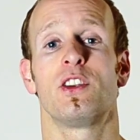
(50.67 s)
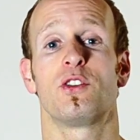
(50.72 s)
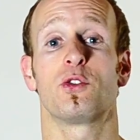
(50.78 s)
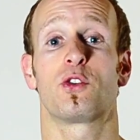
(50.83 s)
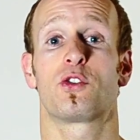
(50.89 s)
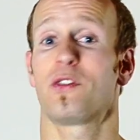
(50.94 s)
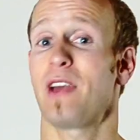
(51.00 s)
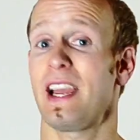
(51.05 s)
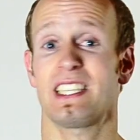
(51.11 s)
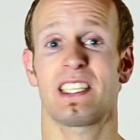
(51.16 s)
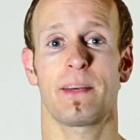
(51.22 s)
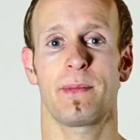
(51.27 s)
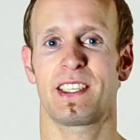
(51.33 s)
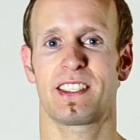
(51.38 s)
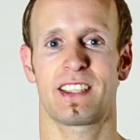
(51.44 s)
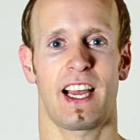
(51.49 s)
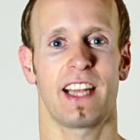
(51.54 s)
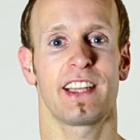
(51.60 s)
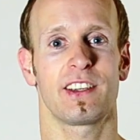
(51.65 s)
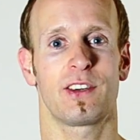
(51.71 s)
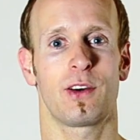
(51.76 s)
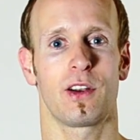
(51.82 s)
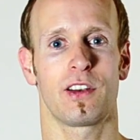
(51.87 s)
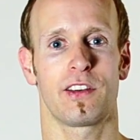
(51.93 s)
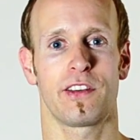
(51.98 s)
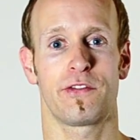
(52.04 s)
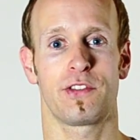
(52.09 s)
to create some exciting
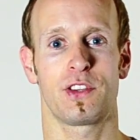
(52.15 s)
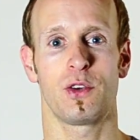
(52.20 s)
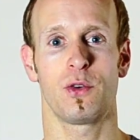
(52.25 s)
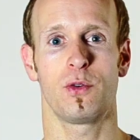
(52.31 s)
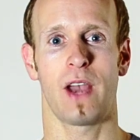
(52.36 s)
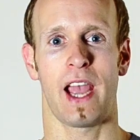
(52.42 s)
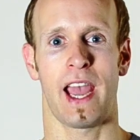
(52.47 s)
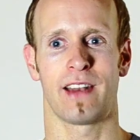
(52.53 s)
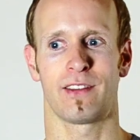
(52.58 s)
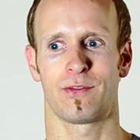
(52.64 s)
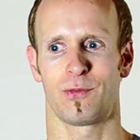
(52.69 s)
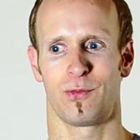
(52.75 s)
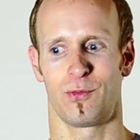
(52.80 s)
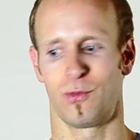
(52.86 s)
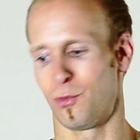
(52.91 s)
content for you and